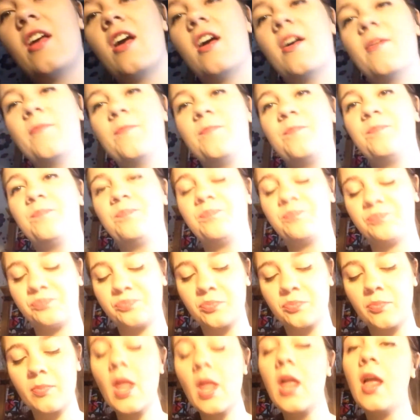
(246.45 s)
Um,
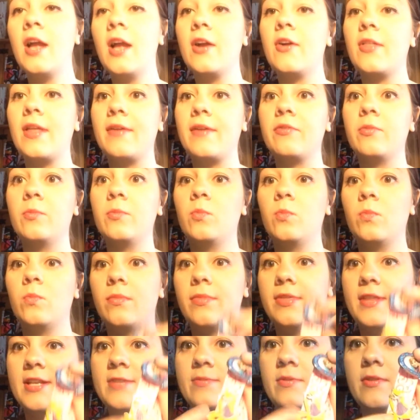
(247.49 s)
I got that from
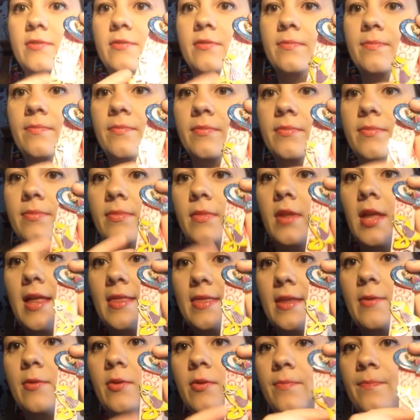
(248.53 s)
this one
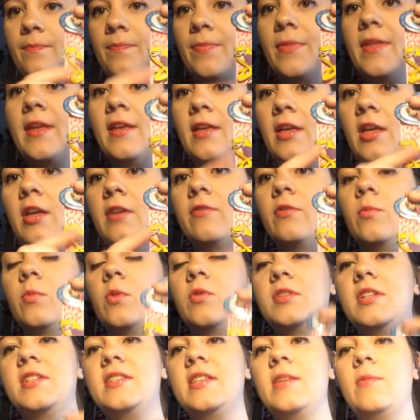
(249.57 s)
and that one from
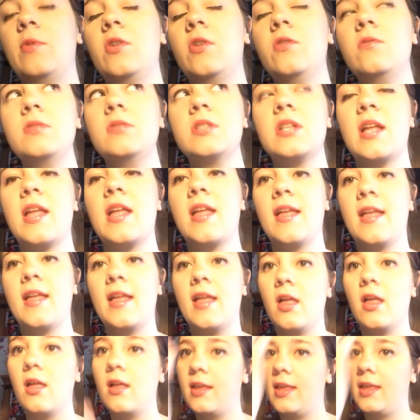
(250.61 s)
Walt Disney World.
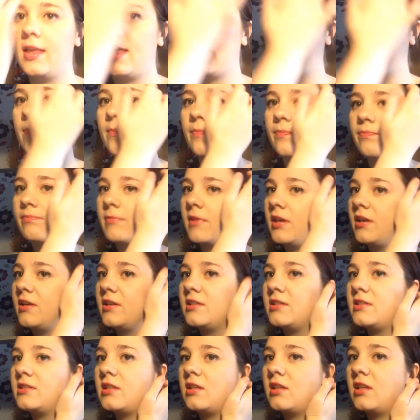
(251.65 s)
Yeah,
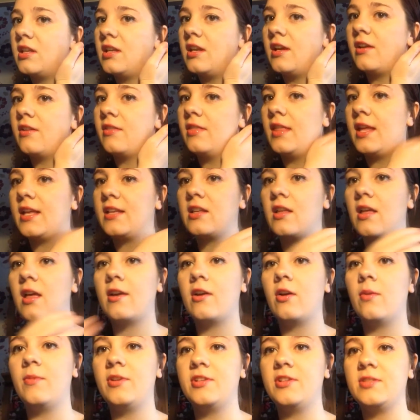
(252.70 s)
because, you know, that I
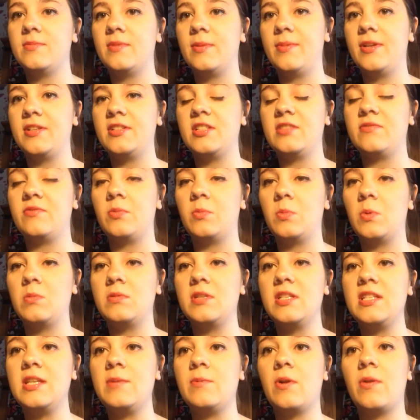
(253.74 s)
got most of my purchase from Walt
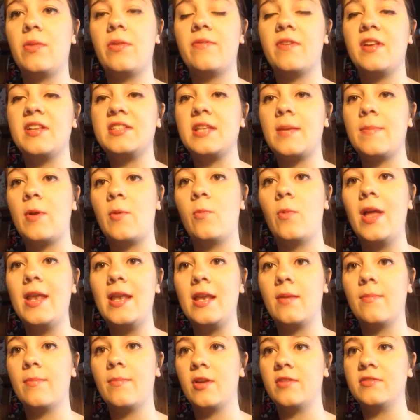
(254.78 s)
Disney World the first time I
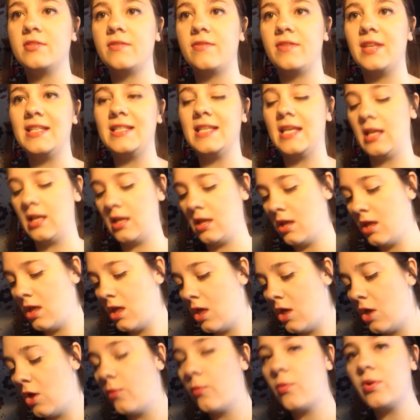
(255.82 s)
went. Most of these
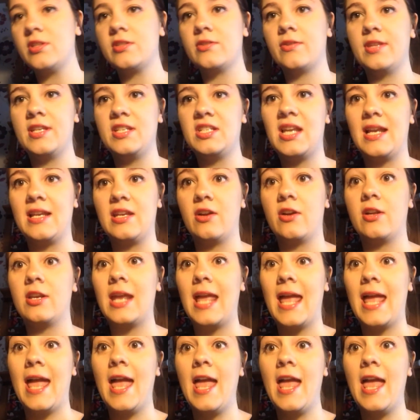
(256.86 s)
ones on this lanyard.